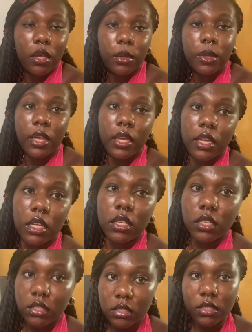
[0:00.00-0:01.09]
Okay,
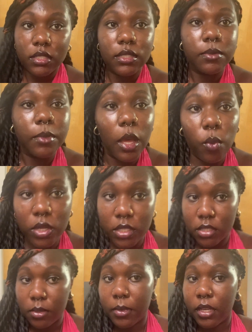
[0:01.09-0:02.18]
y'all, um, I
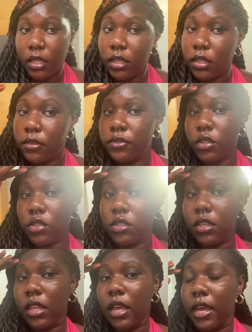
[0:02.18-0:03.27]
went to my
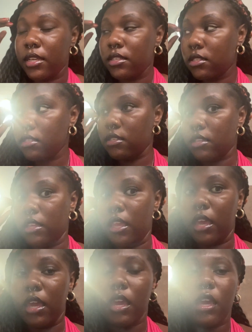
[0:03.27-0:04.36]
first class
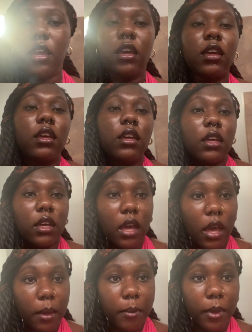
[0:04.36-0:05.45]
today.
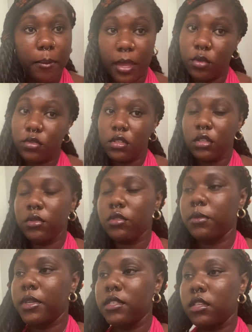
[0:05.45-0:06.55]
I'm about to go
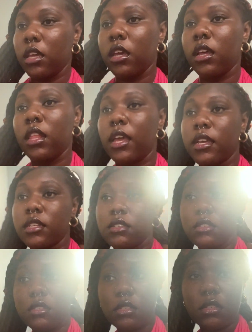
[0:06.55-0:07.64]
to my second
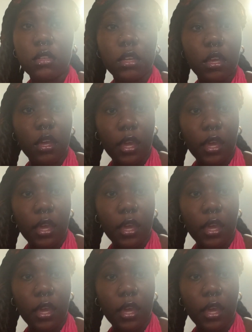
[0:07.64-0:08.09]
class.